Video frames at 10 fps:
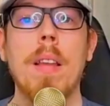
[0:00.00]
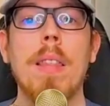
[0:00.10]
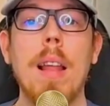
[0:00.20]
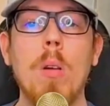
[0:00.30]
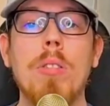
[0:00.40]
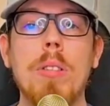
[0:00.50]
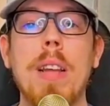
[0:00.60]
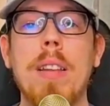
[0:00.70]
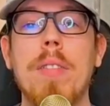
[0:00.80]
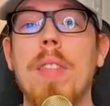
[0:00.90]
They'll also
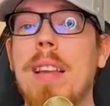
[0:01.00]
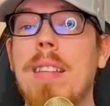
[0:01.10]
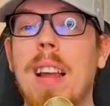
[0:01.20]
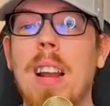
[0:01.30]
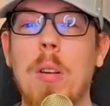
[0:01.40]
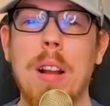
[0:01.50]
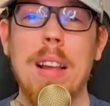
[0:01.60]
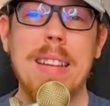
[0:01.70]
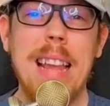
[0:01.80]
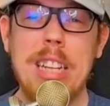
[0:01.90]
test for things like
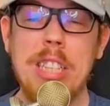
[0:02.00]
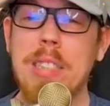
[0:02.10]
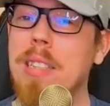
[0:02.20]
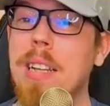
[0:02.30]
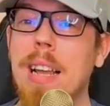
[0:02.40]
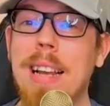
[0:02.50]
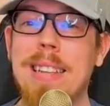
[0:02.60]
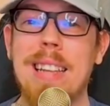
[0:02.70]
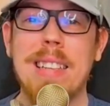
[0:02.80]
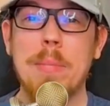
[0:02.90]
localization,
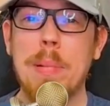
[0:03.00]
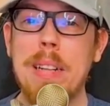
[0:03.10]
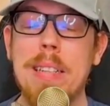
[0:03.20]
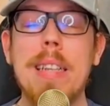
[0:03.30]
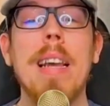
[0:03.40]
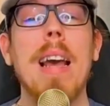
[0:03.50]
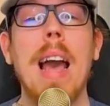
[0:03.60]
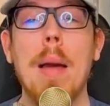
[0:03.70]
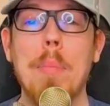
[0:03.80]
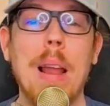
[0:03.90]
accessibility,
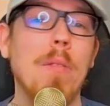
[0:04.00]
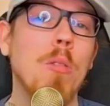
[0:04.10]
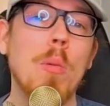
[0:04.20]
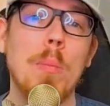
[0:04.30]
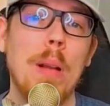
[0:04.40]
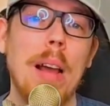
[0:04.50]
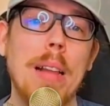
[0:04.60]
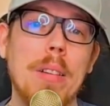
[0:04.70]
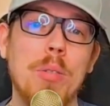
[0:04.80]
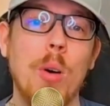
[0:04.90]
and platform
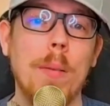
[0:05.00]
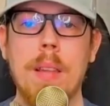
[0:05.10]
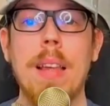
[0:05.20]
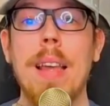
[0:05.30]
compliance as well.